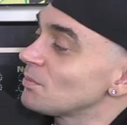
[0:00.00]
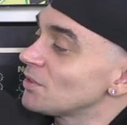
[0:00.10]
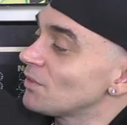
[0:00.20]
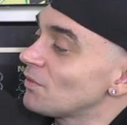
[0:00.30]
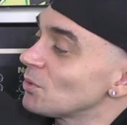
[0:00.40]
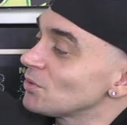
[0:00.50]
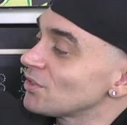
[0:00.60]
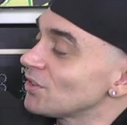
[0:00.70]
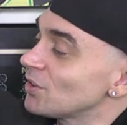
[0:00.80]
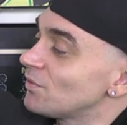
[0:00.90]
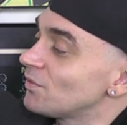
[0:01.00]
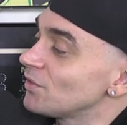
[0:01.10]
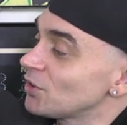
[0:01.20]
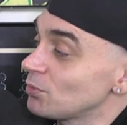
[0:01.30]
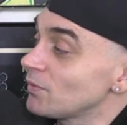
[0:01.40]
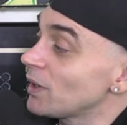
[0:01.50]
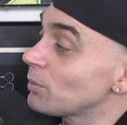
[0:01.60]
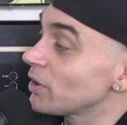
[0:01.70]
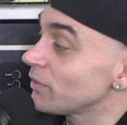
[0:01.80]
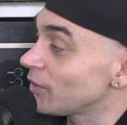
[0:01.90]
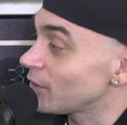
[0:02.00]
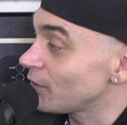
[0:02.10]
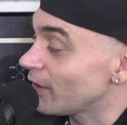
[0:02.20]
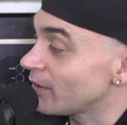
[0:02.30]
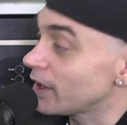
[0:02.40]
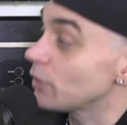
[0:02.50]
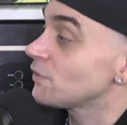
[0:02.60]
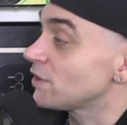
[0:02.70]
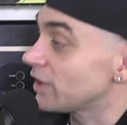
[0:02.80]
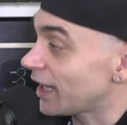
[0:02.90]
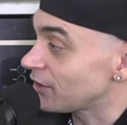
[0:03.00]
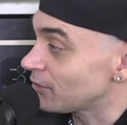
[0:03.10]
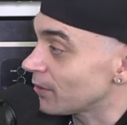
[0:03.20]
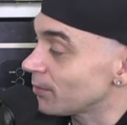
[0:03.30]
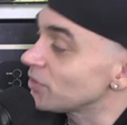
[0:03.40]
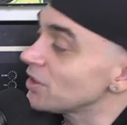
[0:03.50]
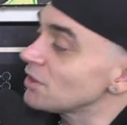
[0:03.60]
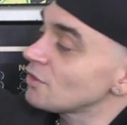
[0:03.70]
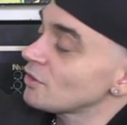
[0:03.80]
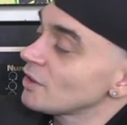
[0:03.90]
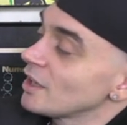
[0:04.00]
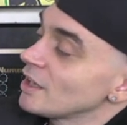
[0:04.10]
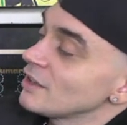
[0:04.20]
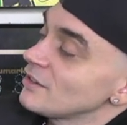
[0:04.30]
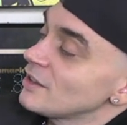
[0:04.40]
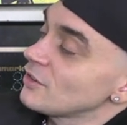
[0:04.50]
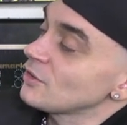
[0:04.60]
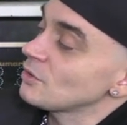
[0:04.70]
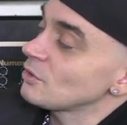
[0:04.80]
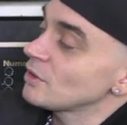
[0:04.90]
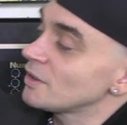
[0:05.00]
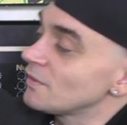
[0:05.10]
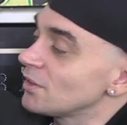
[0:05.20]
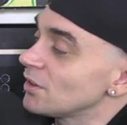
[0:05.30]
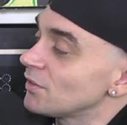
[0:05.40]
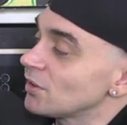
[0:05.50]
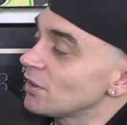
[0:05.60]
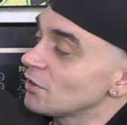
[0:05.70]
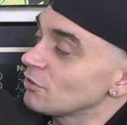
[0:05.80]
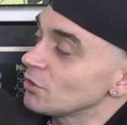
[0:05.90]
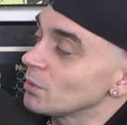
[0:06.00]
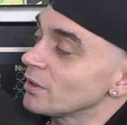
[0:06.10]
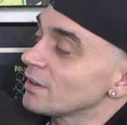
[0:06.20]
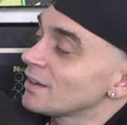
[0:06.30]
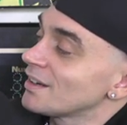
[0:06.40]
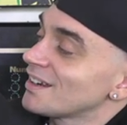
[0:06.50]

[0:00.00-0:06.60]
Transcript: from the vaults of because we've had one on your own and obviously the Ganja one. But tell us a, tell us a story of the, of, a, of a crew one.